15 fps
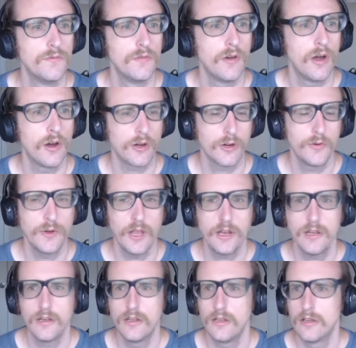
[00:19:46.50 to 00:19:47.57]
are
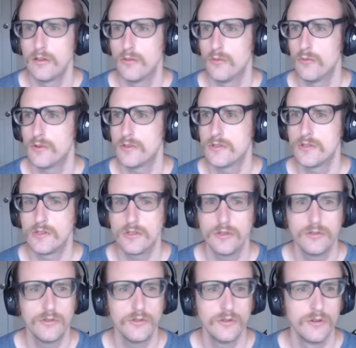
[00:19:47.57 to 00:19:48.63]
created once
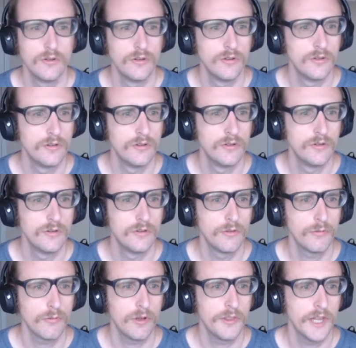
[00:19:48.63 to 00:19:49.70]
you
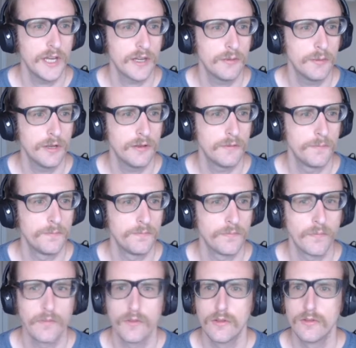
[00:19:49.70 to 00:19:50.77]
run that command.
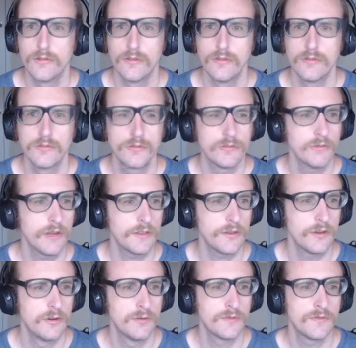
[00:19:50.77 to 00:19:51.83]
So we've got the
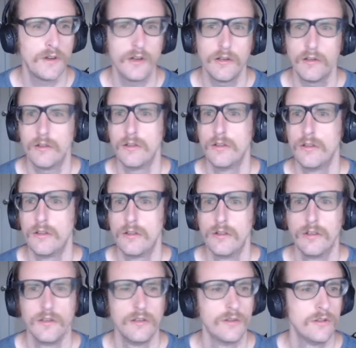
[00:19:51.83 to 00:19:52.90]
host file,
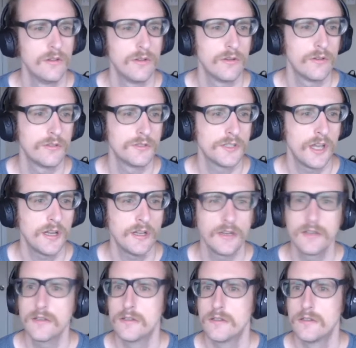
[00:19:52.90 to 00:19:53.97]
local
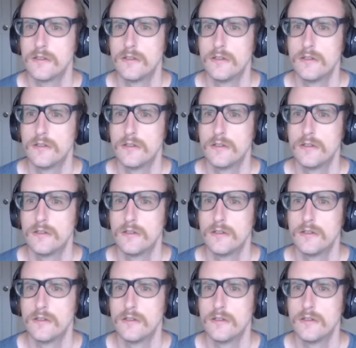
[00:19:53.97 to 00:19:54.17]
settings,